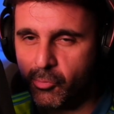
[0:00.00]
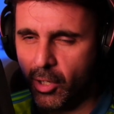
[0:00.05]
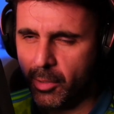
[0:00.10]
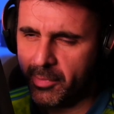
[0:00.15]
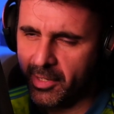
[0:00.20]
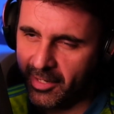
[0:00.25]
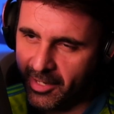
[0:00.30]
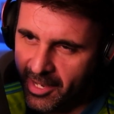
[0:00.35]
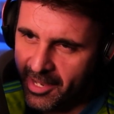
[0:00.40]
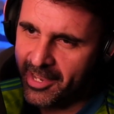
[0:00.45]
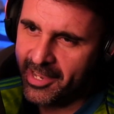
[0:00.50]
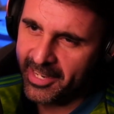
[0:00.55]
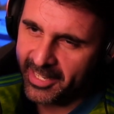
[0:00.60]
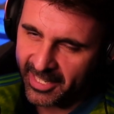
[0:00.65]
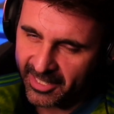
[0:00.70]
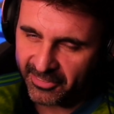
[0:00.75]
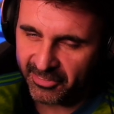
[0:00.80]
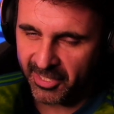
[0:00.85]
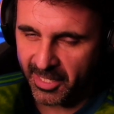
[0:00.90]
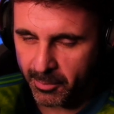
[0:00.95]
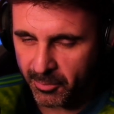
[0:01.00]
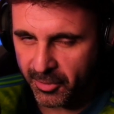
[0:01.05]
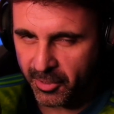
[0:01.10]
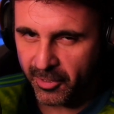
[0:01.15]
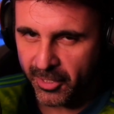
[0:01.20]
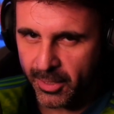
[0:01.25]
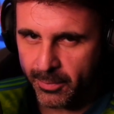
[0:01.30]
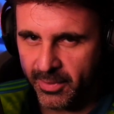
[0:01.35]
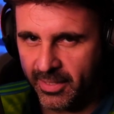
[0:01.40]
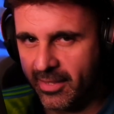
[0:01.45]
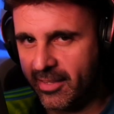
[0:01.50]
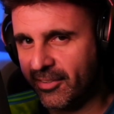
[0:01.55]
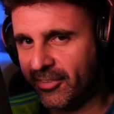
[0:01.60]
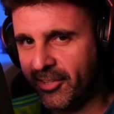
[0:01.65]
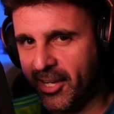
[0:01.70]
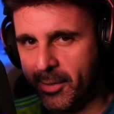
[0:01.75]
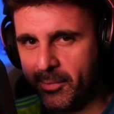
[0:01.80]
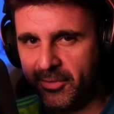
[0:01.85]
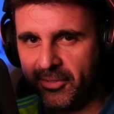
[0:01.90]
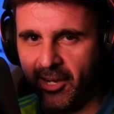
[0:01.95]
Well, I mean, it seems clear, but at the
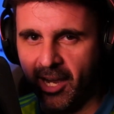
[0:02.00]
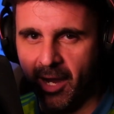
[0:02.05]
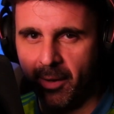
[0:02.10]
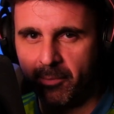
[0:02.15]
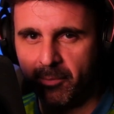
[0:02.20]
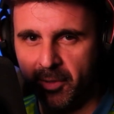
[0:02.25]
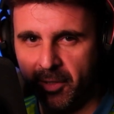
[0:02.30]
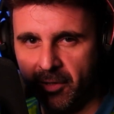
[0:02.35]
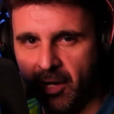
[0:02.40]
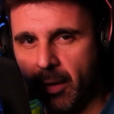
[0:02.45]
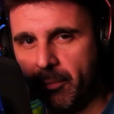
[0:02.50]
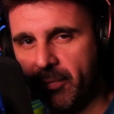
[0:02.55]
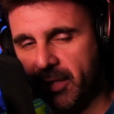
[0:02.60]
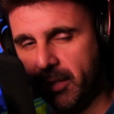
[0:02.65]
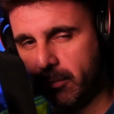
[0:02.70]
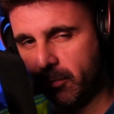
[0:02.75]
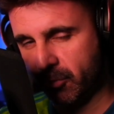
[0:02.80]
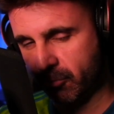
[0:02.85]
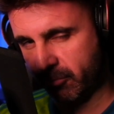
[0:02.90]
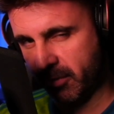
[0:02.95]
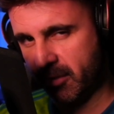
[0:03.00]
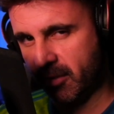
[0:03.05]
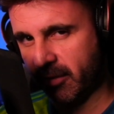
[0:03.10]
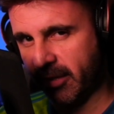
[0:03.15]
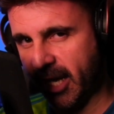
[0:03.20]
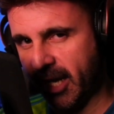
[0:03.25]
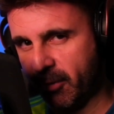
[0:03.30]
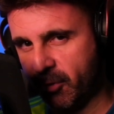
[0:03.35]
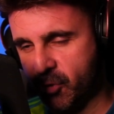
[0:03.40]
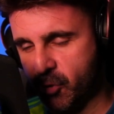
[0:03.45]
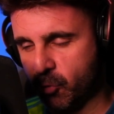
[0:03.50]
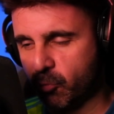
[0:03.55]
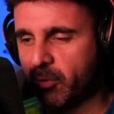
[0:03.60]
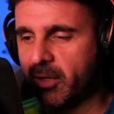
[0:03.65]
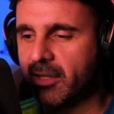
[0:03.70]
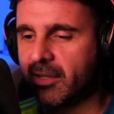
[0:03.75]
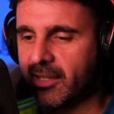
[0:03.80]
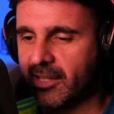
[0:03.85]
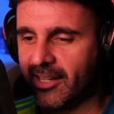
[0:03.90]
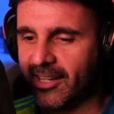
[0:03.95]
same time, not being able to read the language or
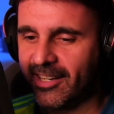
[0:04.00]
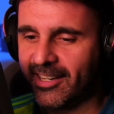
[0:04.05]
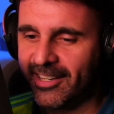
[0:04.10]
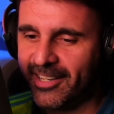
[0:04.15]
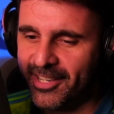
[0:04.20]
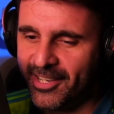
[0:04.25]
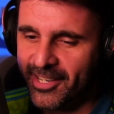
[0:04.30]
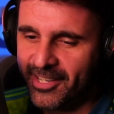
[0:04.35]
read the uh,